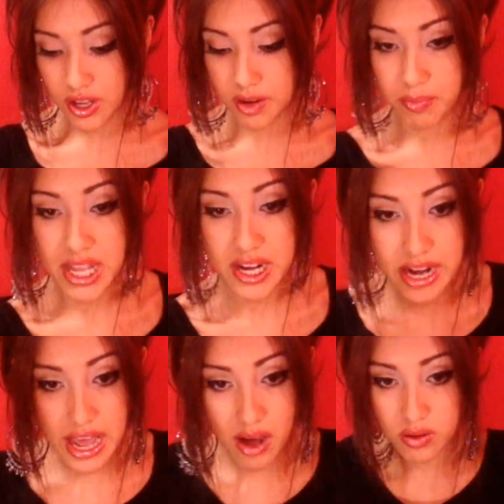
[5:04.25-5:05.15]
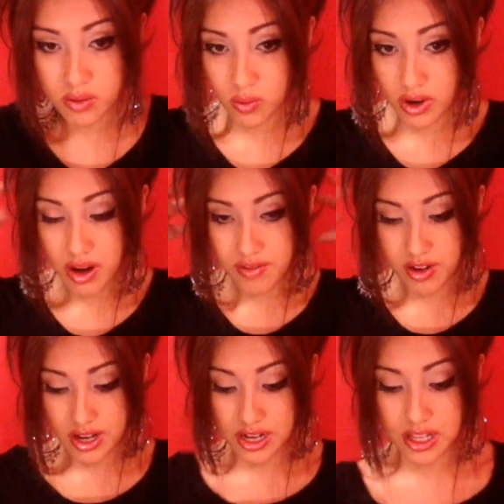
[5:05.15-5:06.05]
you can pin down wherever
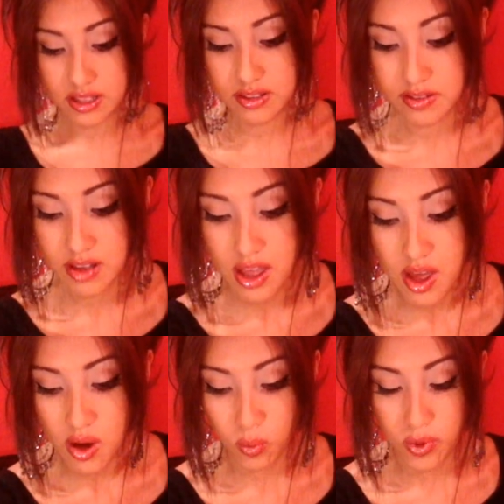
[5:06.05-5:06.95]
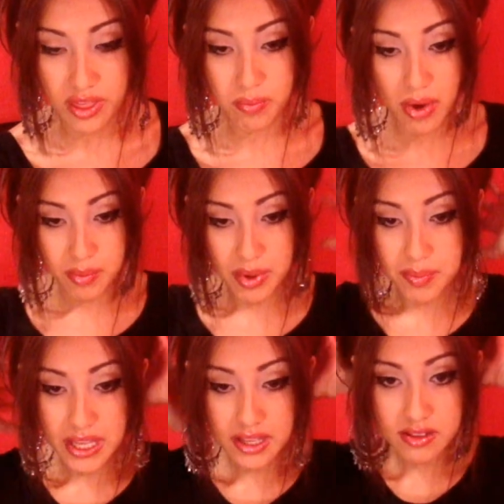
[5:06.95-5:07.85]
it needs with bobby
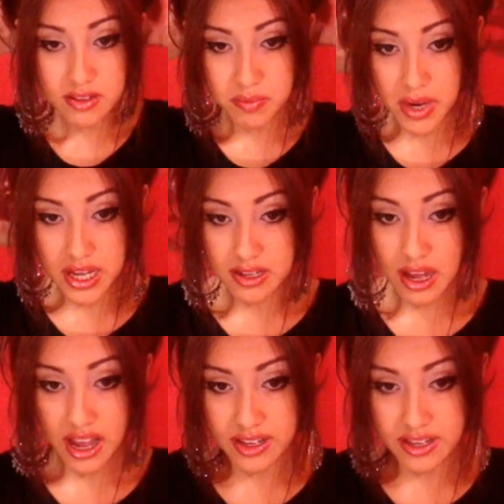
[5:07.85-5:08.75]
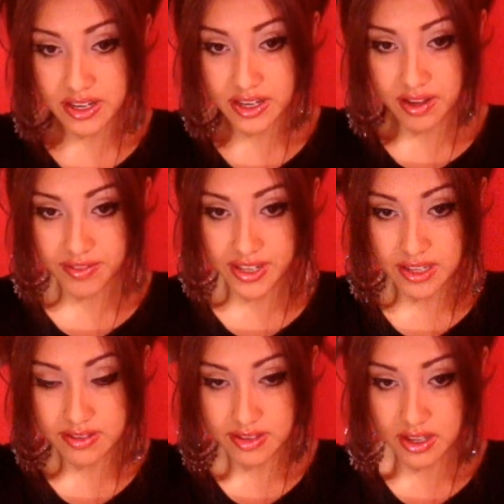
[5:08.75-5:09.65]
pins, but I did enough
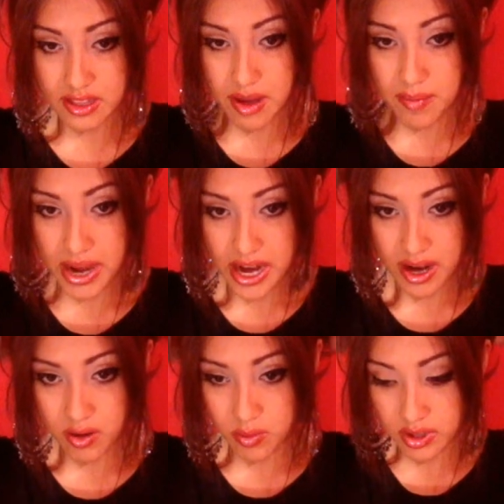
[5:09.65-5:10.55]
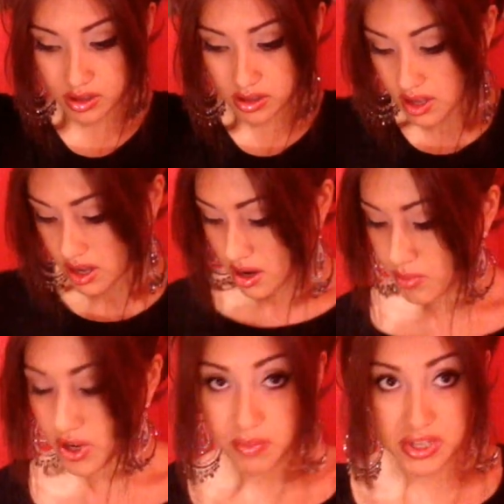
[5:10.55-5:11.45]
teasing that my hair will
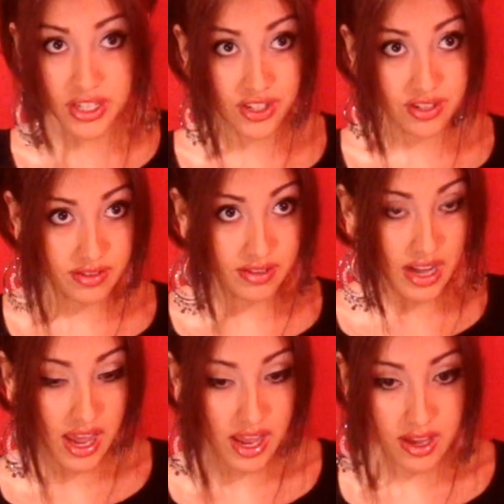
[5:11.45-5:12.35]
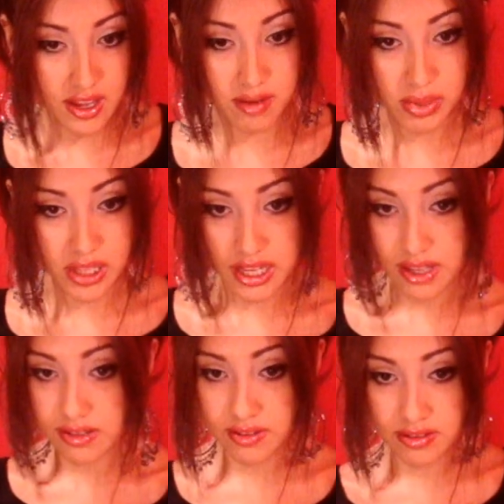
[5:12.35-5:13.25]
pretty much stay in
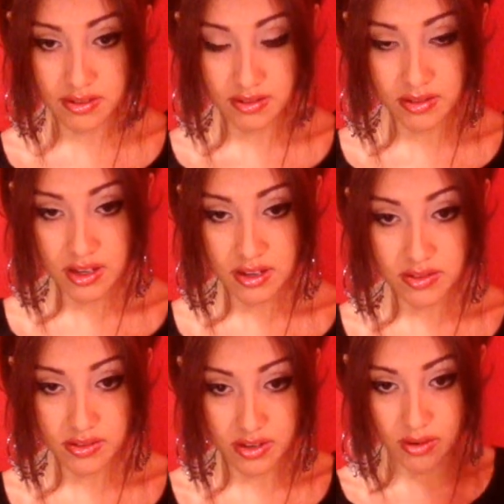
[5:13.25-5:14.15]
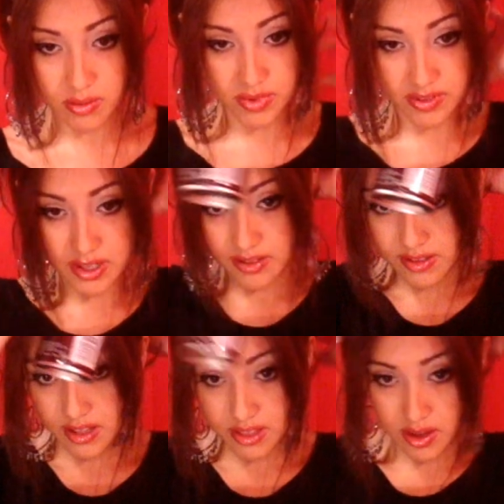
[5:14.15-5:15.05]
place. So I'm just going to
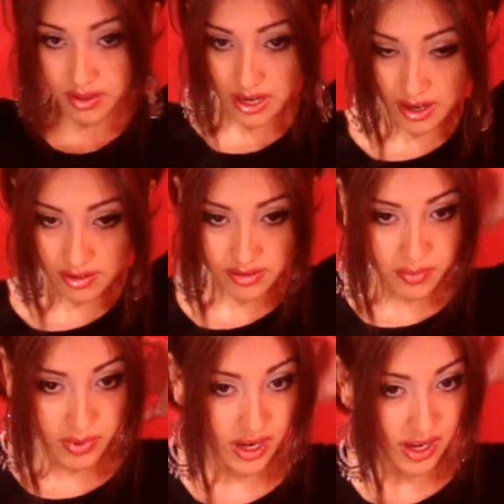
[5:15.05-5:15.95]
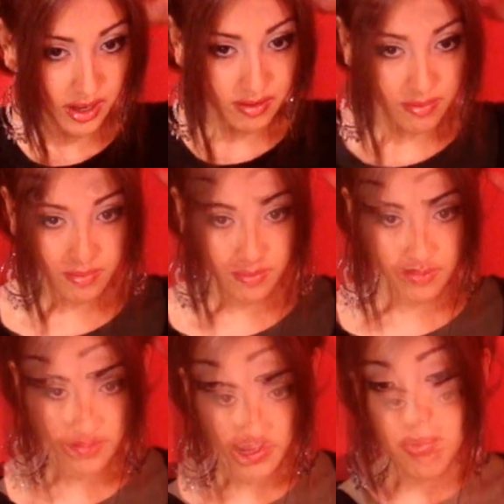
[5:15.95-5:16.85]
set that with hairspray. And
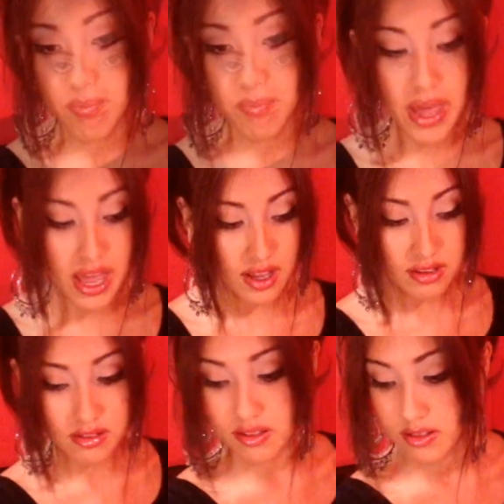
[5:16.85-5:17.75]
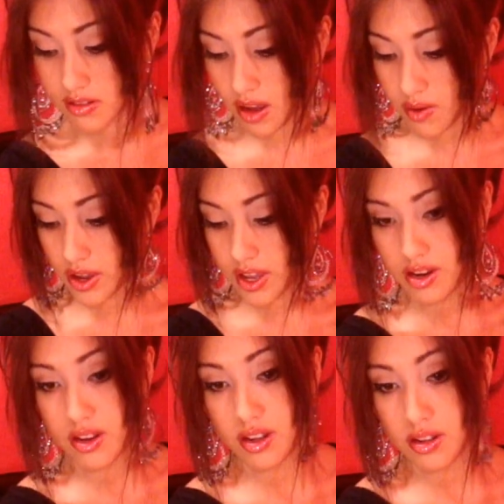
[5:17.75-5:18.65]
for my bangs, this is how
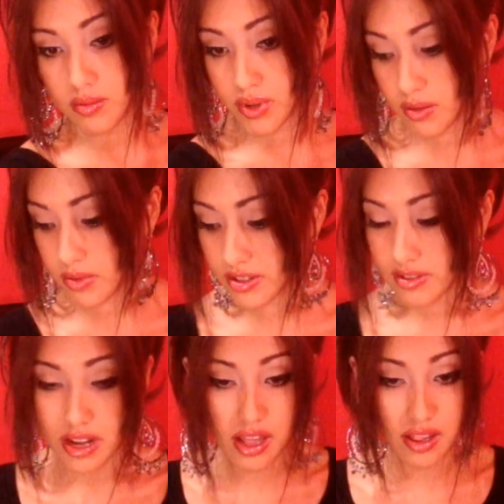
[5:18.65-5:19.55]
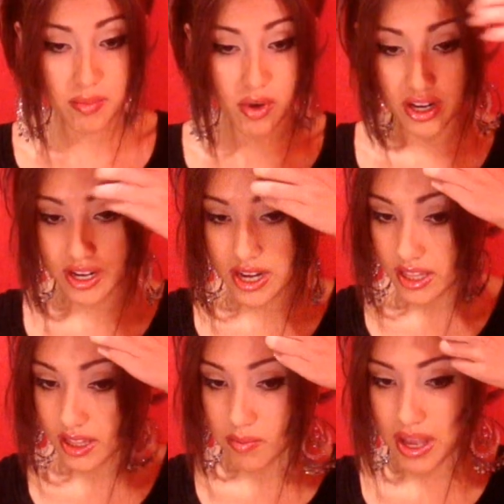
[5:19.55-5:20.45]
I pretty much style them on a
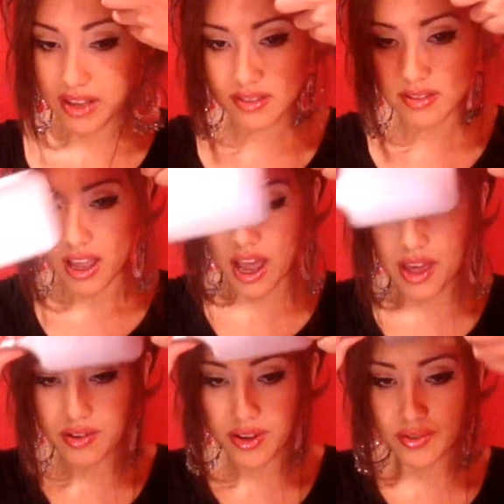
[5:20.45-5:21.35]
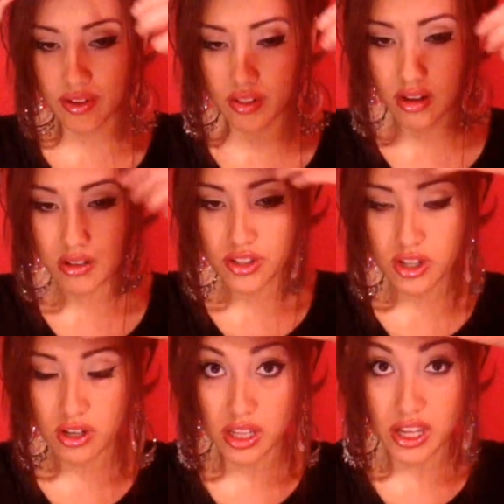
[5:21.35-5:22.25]
daily basis. I either use a large
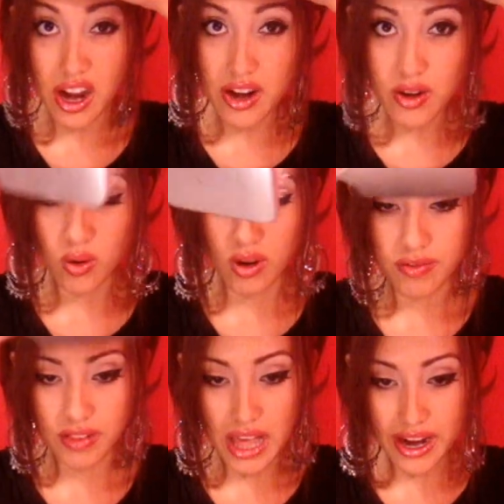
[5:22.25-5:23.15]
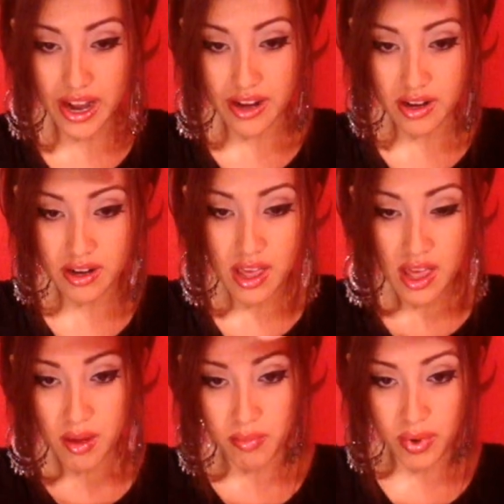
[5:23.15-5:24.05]
curling iron or a flat iron.
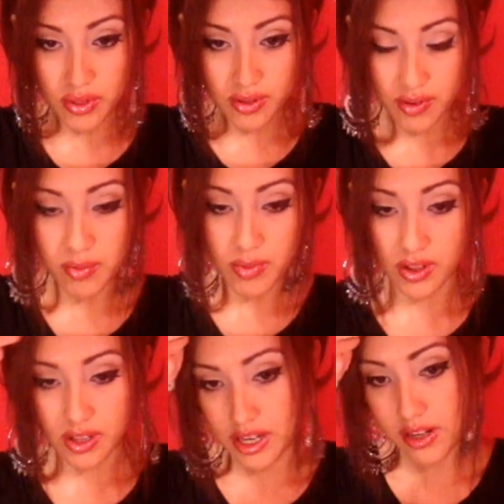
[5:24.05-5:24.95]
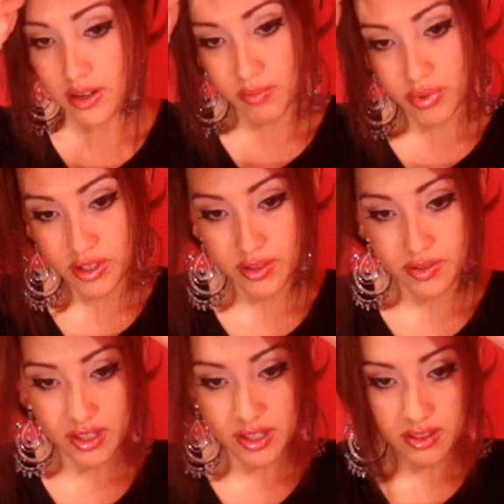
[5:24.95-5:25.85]
Both of them will end up
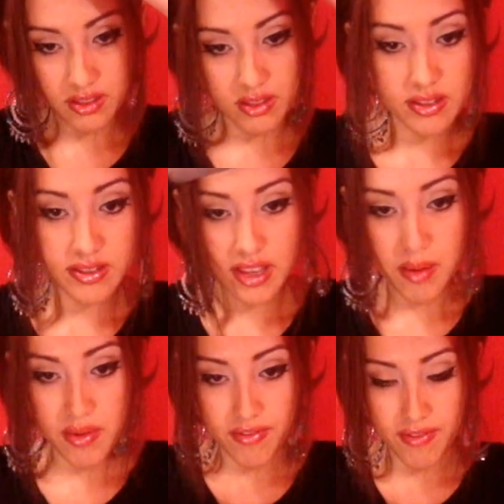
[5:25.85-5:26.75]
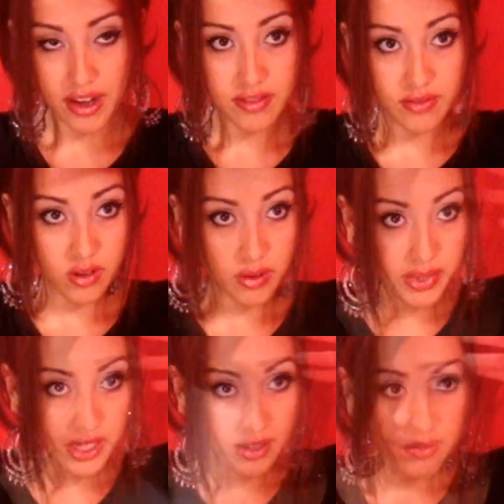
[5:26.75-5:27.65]
producing the same effect for
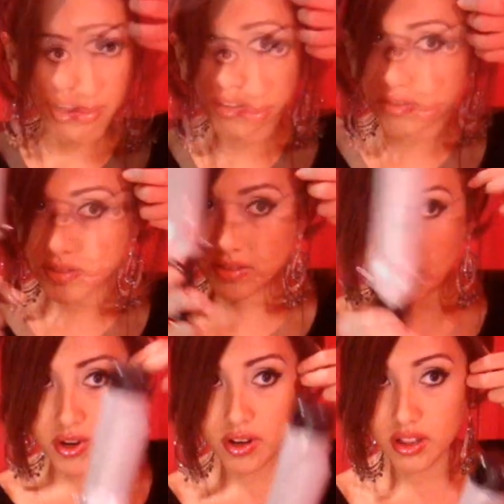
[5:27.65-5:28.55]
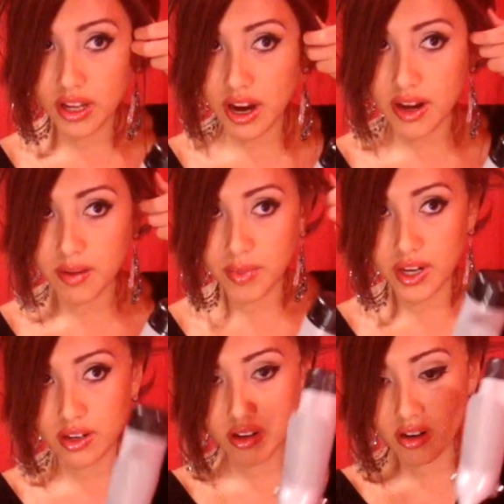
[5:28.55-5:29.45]
me. I'm going to use the same curling iron. I'm going
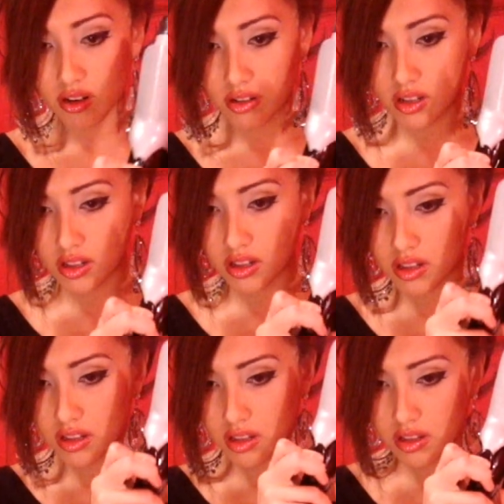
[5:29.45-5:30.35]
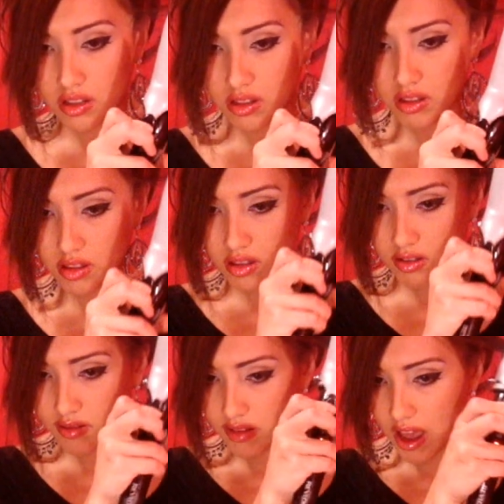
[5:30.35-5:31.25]
to curl
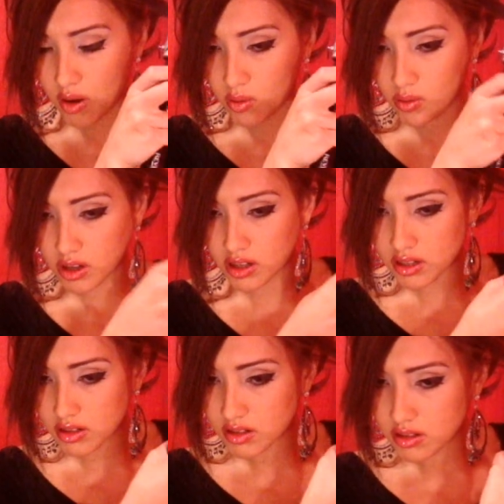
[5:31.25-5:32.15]
this outward.